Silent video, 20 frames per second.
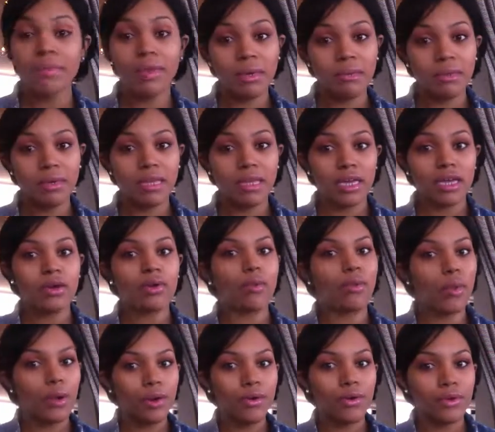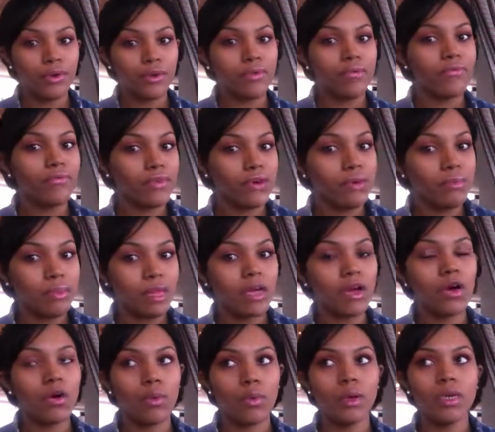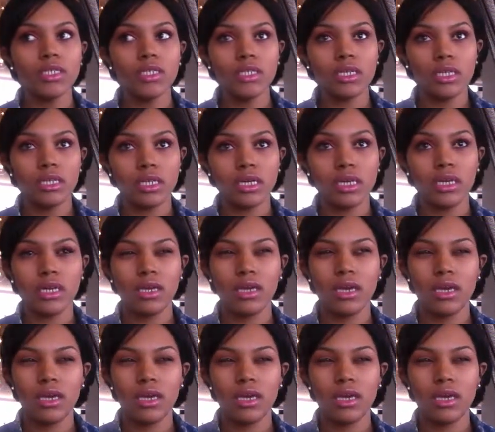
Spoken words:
they mean like where are you from, like originally.